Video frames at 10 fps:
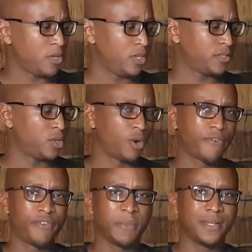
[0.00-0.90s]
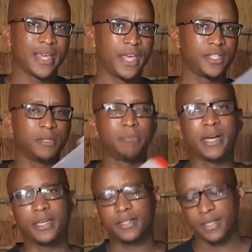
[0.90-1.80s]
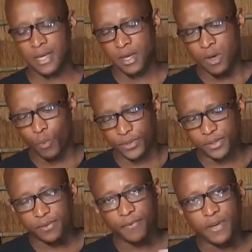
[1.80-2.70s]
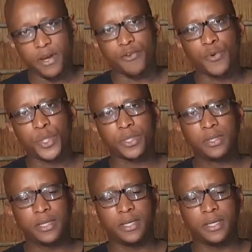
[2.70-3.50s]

is your fermentation bucket, which is very crucial.